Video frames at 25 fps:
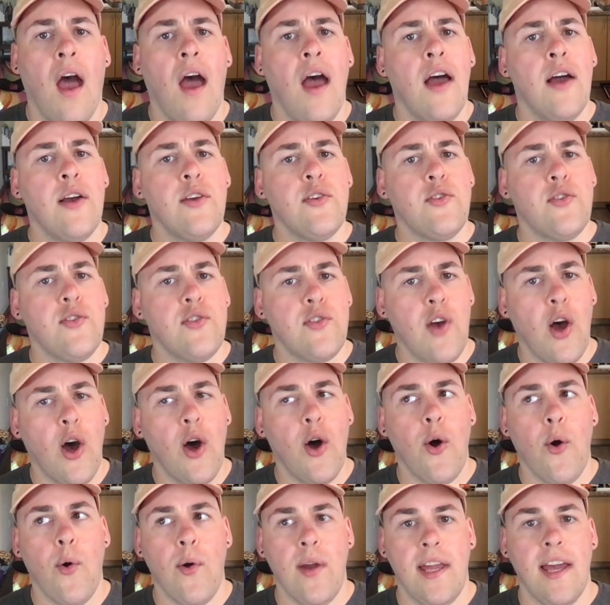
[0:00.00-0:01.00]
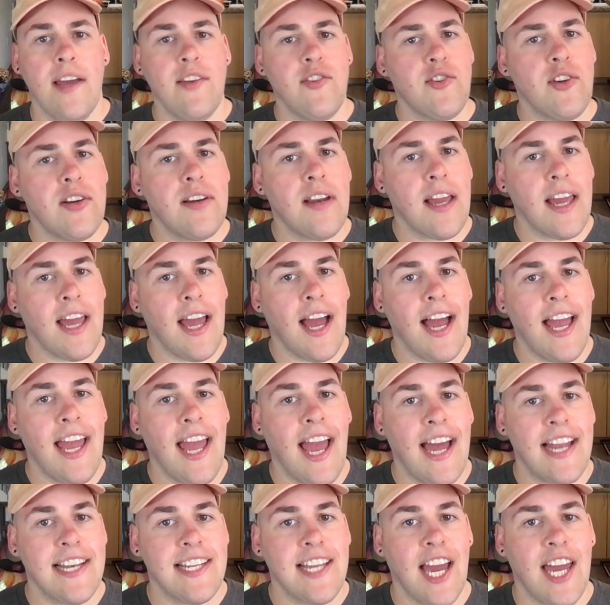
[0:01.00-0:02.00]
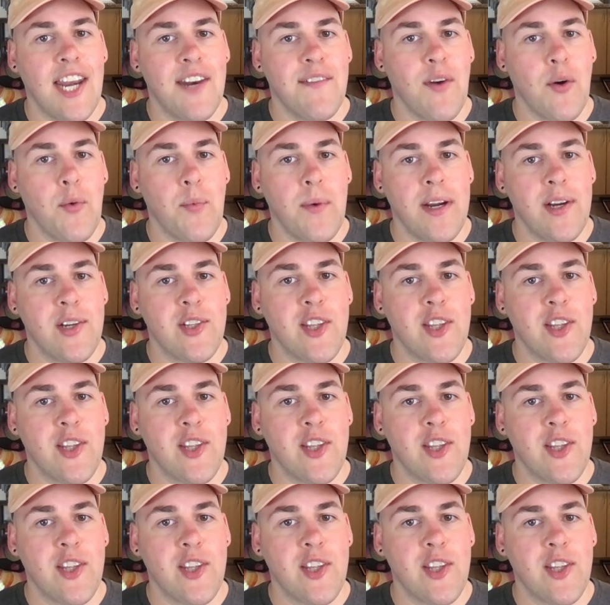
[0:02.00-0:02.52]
So yesterday I had kind of a weird